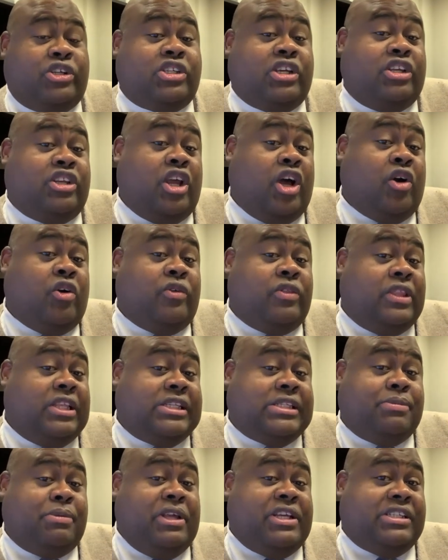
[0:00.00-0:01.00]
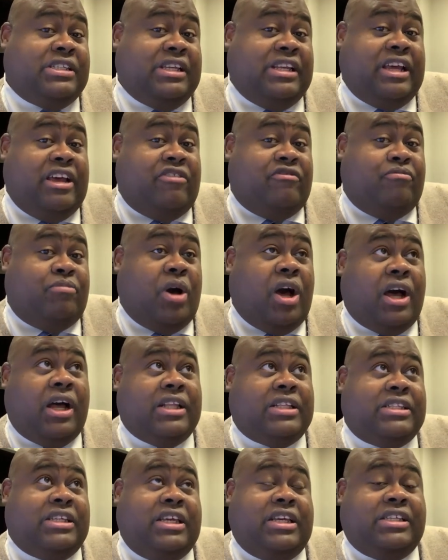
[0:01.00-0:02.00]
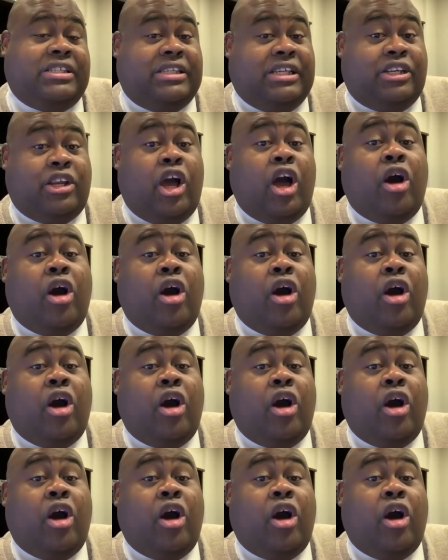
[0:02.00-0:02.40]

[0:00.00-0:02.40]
So now this place that I've bought is an